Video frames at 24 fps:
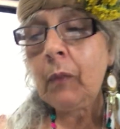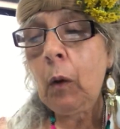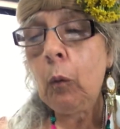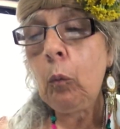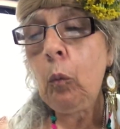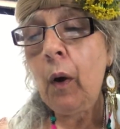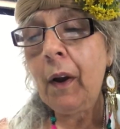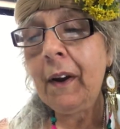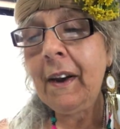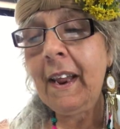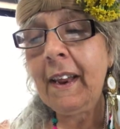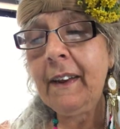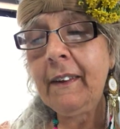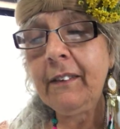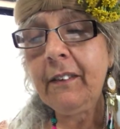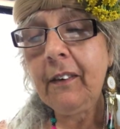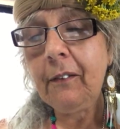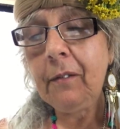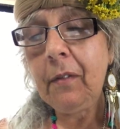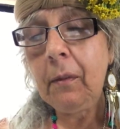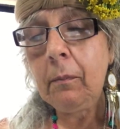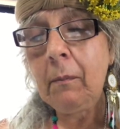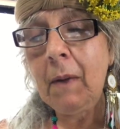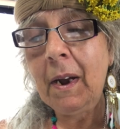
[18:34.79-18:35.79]
One end
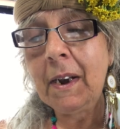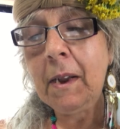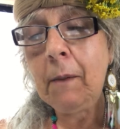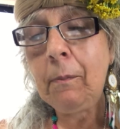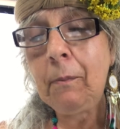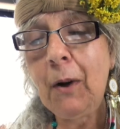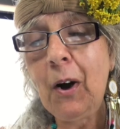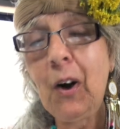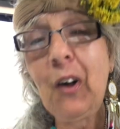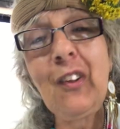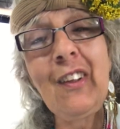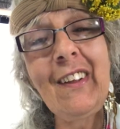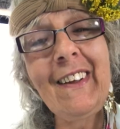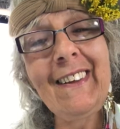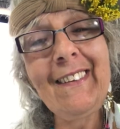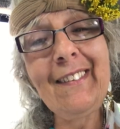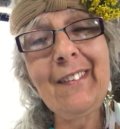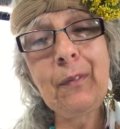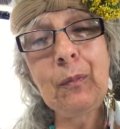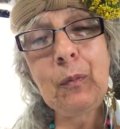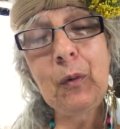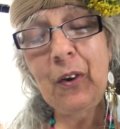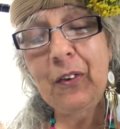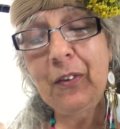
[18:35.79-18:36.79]
of the money pole
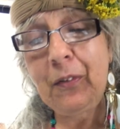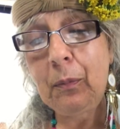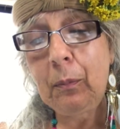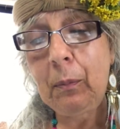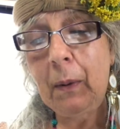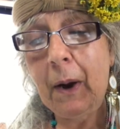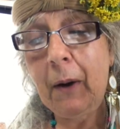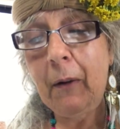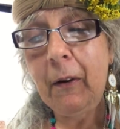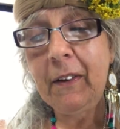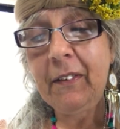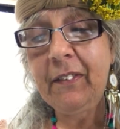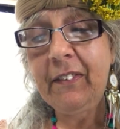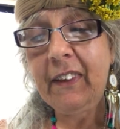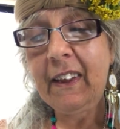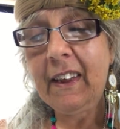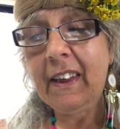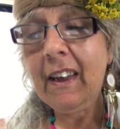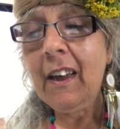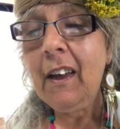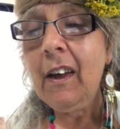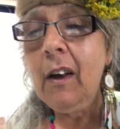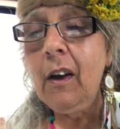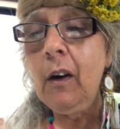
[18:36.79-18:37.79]
is prosperity,
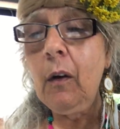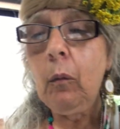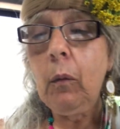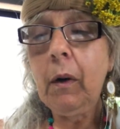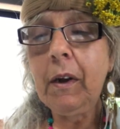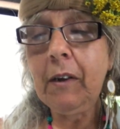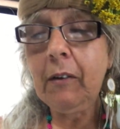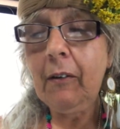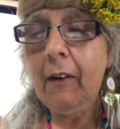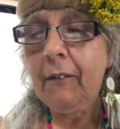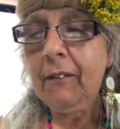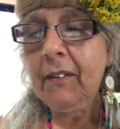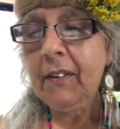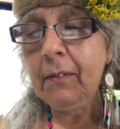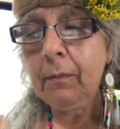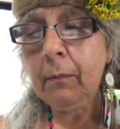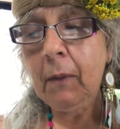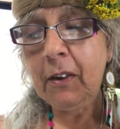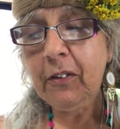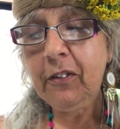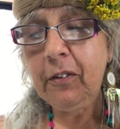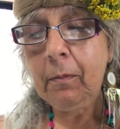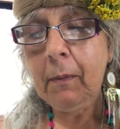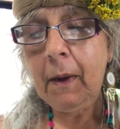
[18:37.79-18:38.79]
where you have as
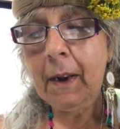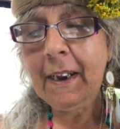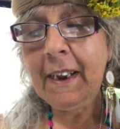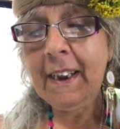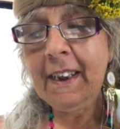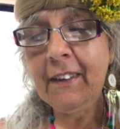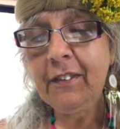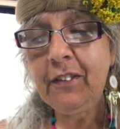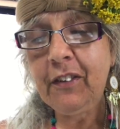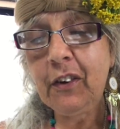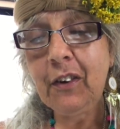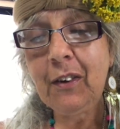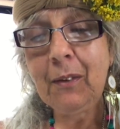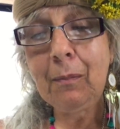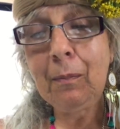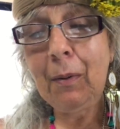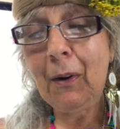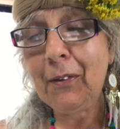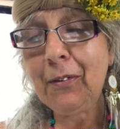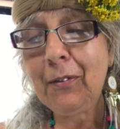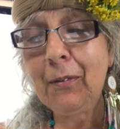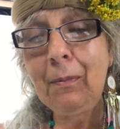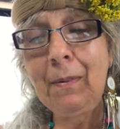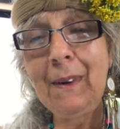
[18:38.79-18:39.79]
much money as you could
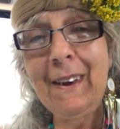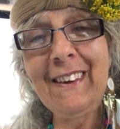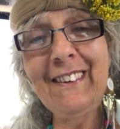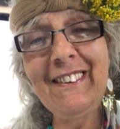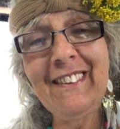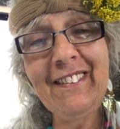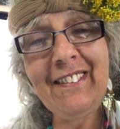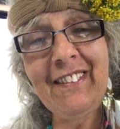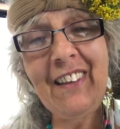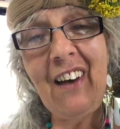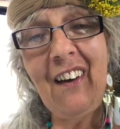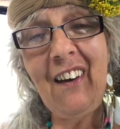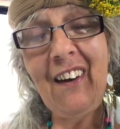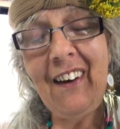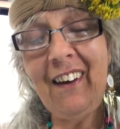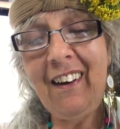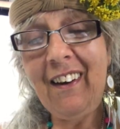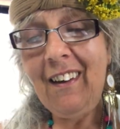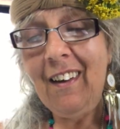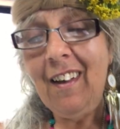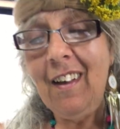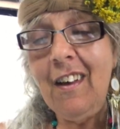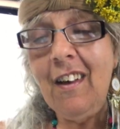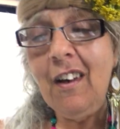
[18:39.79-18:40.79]
possibly
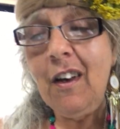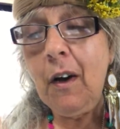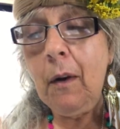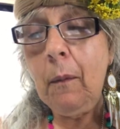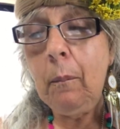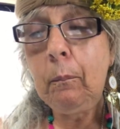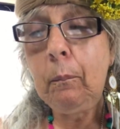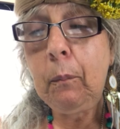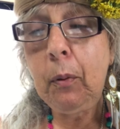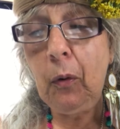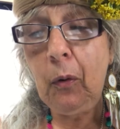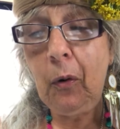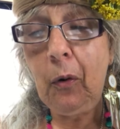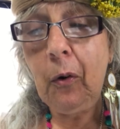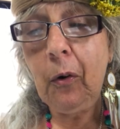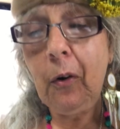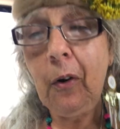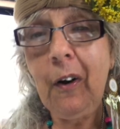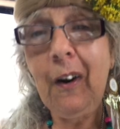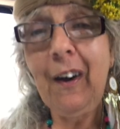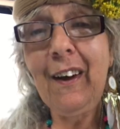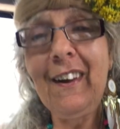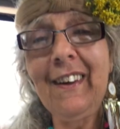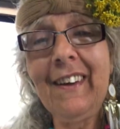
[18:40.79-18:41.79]
desire.
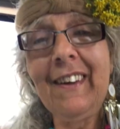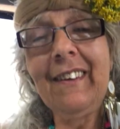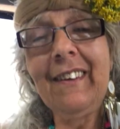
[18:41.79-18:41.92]
Poor